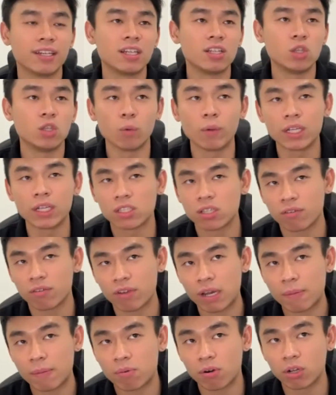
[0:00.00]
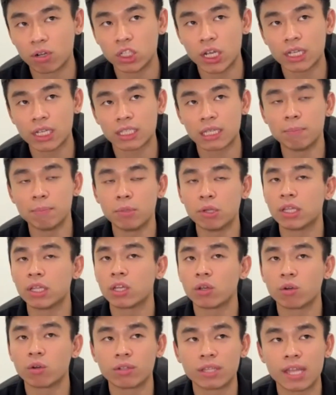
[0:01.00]
doing software projects, in building
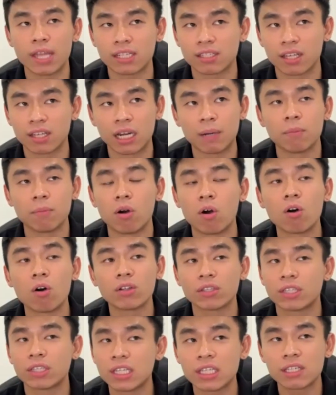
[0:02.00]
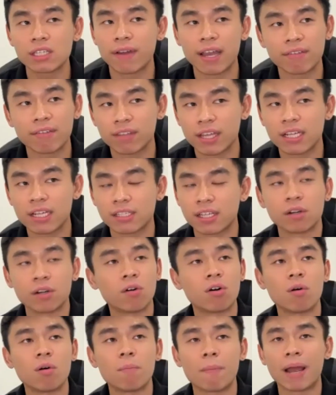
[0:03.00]
your own tech startup. All these 5 things, they're
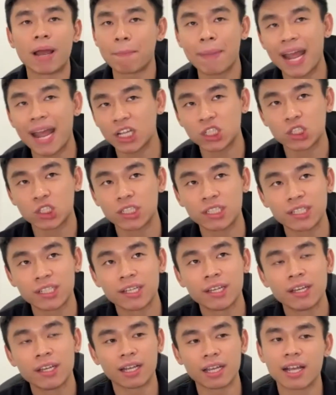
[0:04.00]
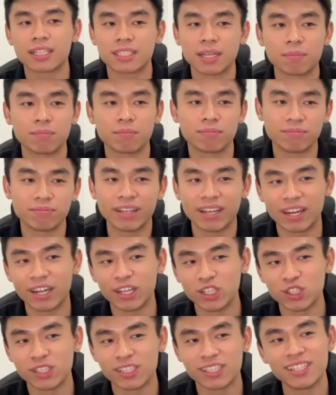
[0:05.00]
all my passion, except an
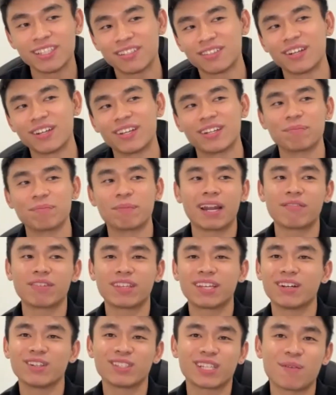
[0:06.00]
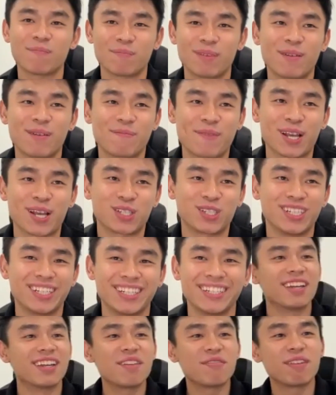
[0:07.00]
agency, right? But everything else, I'm
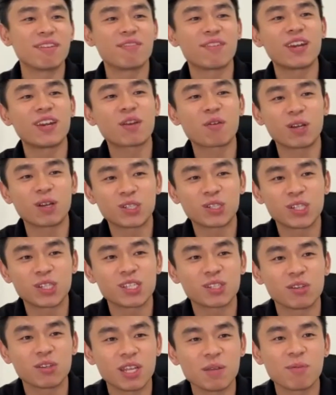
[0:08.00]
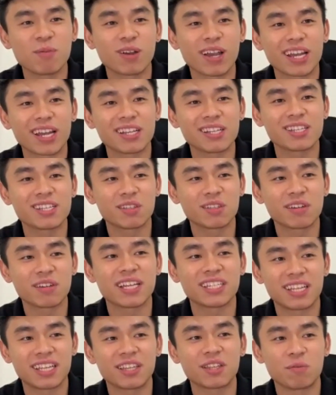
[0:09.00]
passionate. If you have any questions or you need more guidance, don't
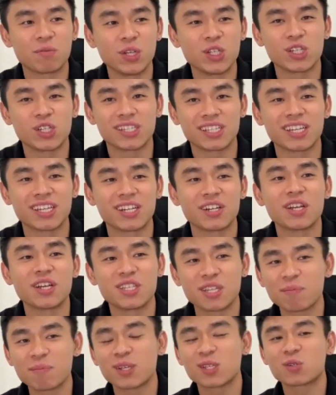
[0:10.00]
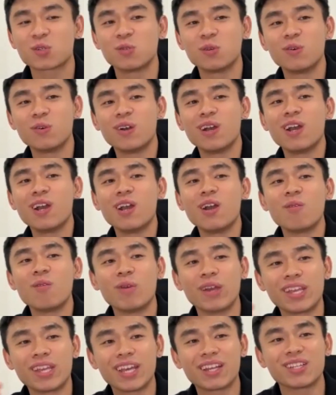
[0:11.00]
hesitate to reach us here at Sigma School.
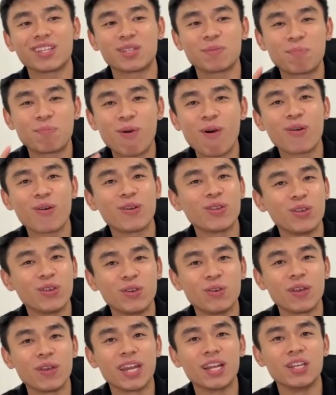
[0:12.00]
We're here to support you in